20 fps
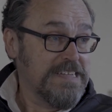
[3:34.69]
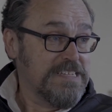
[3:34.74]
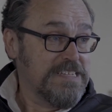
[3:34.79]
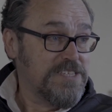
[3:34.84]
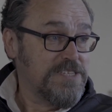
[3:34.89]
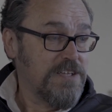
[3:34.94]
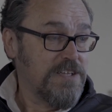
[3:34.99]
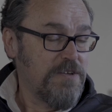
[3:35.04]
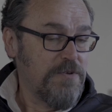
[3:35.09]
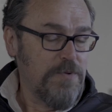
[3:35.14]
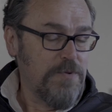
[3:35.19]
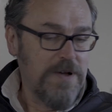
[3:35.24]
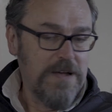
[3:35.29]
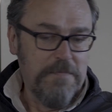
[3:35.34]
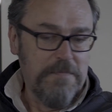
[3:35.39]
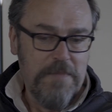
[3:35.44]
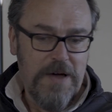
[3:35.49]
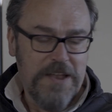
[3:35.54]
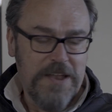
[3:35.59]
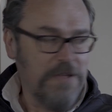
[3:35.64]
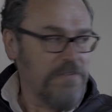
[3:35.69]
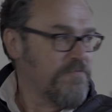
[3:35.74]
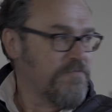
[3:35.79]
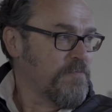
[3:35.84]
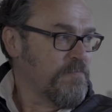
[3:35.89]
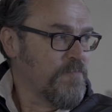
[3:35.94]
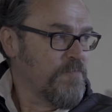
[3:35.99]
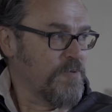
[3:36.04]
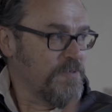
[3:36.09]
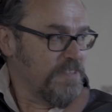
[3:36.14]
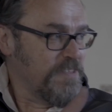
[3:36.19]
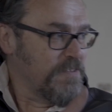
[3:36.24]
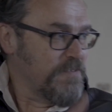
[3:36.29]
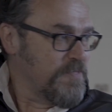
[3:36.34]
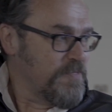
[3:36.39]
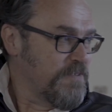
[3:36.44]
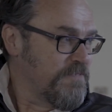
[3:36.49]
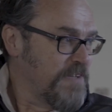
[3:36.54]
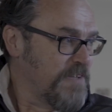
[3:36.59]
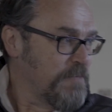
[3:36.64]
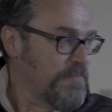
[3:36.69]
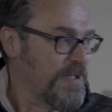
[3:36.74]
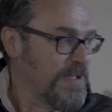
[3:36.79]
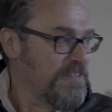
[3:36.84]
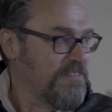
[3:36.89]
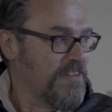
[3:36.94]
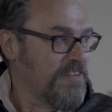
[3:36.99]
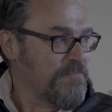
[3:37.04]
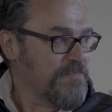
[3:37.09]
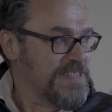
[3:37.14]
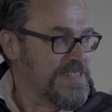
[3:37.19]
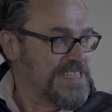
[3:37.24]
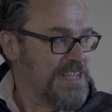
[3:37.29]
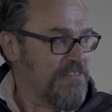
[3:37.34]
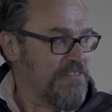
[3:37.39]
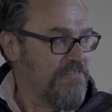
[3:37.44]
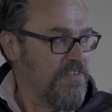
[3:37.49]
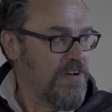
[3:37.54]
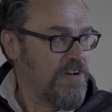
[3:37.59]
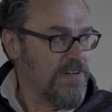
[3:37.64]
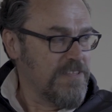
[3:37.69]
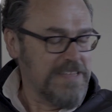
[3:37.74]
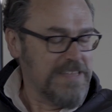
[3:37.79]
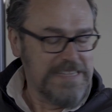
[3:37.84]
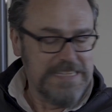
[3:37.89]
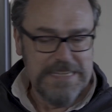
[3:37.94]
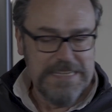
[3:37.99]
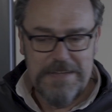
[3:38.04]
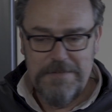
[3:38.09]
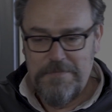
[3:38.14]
So I know from the feedback you've given me so far that